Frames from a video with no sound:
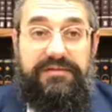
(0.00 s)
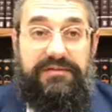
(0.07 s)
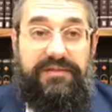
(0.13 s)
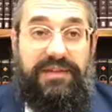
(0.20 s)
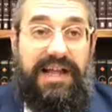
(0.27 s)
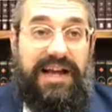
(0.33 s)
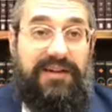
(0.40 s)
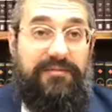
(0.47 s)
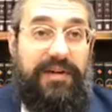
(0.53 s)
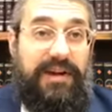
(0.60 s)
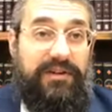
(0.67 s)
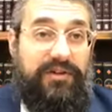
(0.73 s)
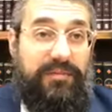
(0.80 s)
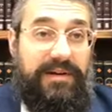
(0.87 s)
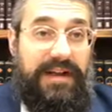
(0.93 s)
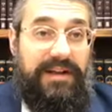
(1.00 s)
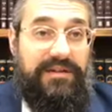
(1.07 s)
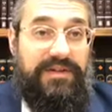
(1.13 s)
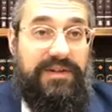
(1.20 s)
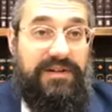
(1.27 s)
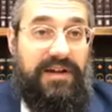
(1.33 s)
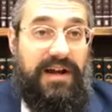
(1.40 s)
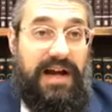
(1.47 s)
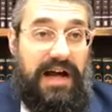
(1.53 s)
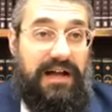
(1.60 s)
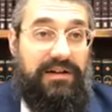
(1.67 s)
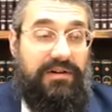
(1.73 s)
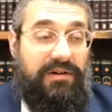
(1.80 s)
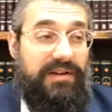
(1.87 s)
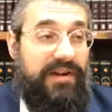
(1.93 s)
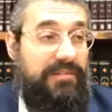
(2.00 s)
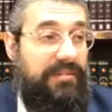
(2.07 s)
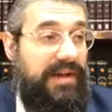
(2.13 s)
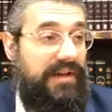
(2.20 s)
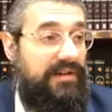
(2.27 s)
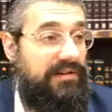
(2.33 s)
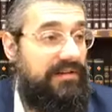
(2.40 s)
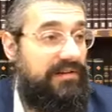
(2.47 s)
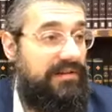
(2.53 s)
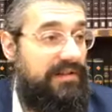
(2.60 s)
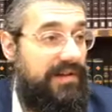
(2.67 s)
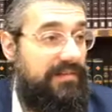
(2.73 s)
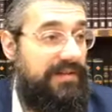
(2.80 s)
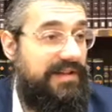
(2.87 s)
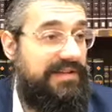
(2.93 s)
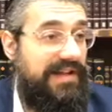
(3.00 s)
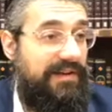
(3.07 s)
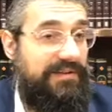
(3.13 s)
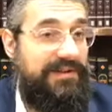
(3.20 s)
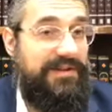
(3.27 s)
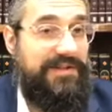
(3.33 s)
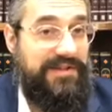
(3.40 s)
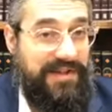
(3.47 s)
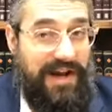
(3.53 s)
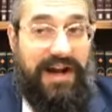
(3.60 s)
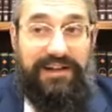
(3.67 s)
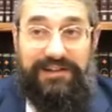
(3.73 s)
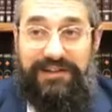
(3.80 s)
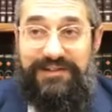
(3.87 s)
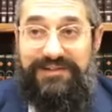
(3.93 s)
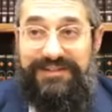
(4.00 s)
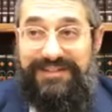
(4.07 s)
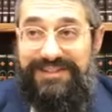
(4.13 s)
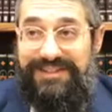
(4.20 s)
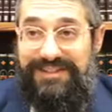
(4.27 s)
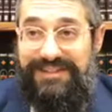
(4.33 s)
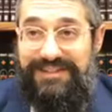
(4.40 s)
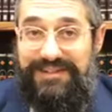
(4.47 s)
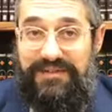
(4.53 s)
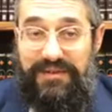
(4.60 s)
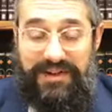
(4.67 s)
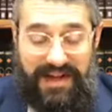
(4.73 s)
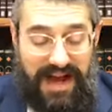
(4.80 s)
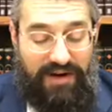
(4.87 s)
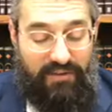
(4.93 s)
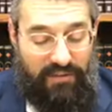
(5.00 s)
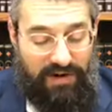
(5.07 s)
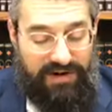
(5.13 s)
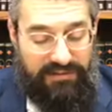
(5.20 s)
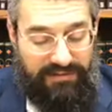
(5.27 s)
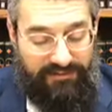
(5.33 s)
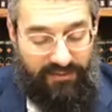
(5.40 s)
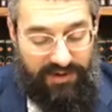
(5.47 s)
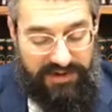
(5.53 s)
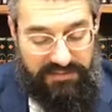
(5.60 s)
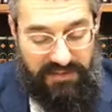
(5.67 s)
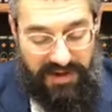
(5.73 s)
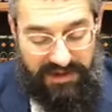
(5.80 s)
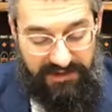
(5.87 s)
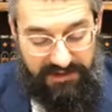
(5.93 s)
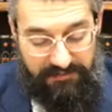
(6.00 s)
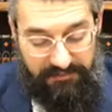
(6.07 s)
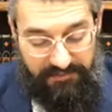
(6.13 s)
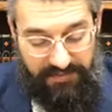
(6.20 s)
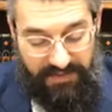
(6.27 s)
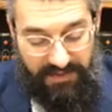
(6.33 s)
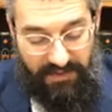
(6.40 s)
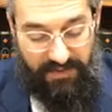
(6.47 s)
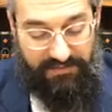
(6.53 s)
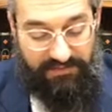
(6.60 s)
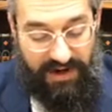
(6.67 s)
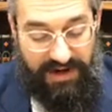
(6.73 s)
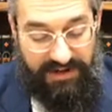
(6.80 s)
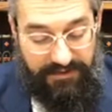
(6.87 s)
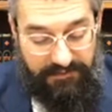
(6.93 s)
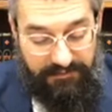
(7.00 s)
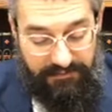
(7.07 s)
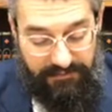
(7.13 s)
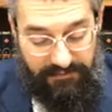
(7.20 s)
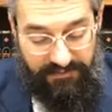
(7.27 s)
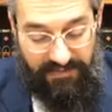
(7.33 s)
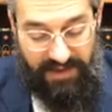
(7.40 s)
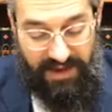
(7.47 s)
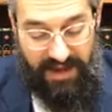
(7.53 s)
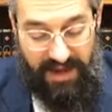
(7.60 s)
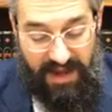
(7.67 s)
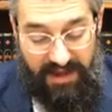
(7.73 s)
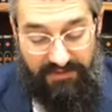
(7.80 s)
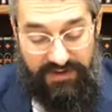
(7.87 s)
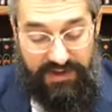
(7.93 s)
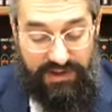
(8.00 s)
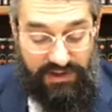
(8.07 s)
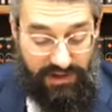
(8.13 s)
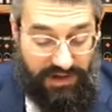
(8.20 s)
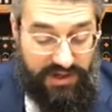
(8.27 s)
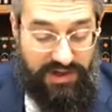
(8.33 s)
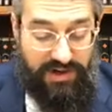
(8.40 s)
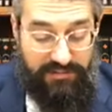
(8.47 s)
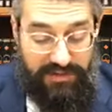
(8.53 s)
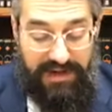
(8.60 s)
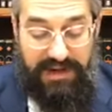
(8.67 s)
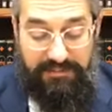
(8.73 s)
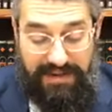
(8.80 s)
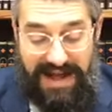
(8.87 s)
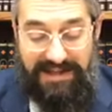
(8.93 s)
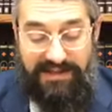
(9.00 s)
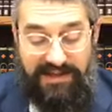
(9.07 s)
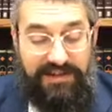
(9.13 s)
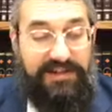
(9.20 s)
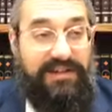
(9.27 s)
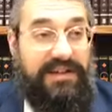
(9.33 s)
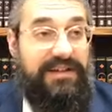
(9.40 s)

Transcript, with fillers: For lack of better terminology, I'll call it a bagel. It means that which is scalded in hot water before it's baked or fried. Vishloisha mine matzah.